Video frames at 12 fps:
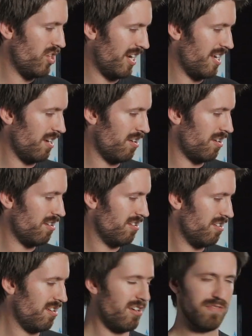checking our
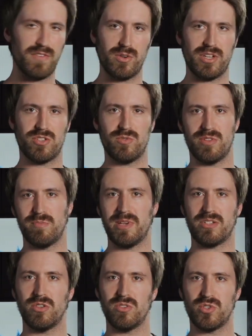focus with
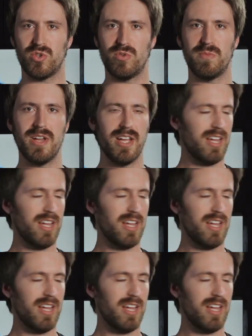pixel zoom,